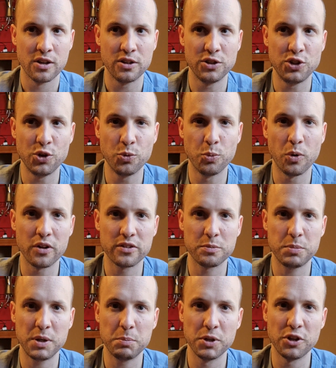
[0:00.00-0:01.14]
you want
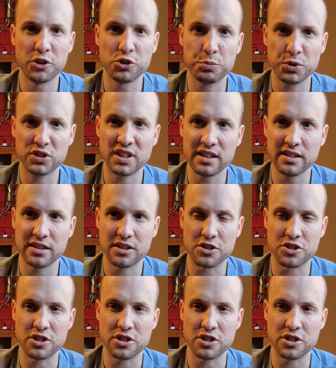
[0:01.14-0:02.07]
people not to pretend that they're